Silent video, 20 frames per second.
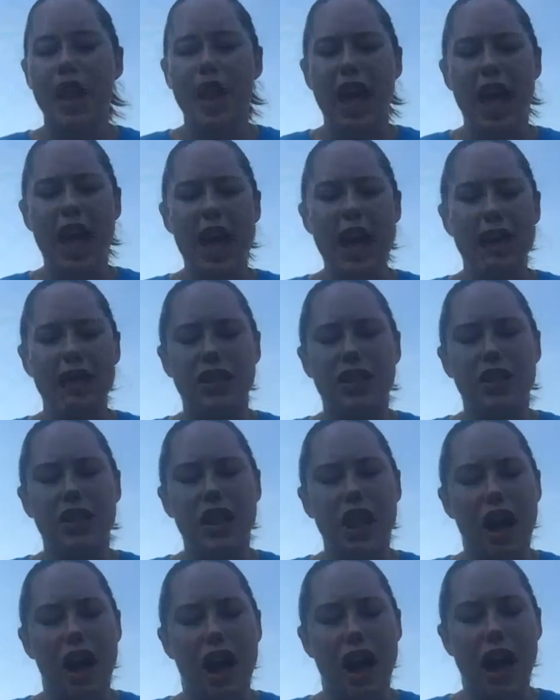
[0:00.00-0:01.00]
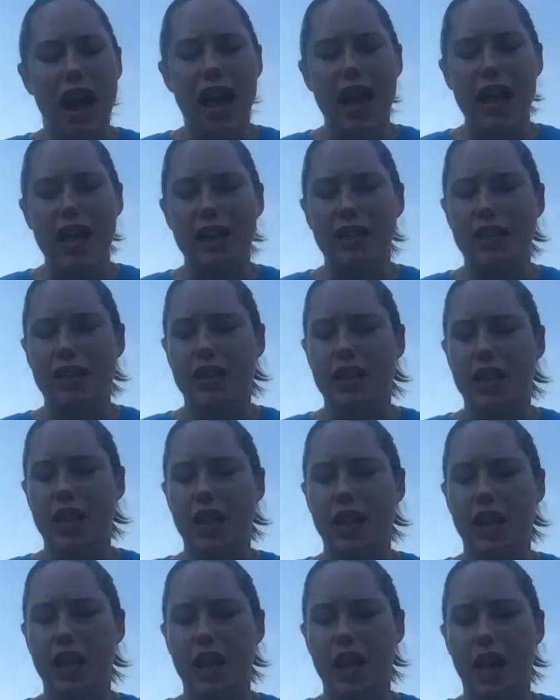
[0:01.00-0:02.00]
hazel eyes.
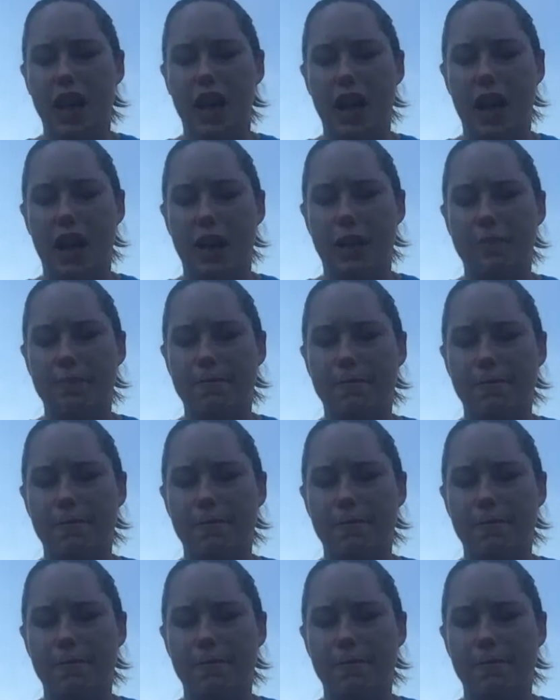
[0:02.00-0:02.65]
I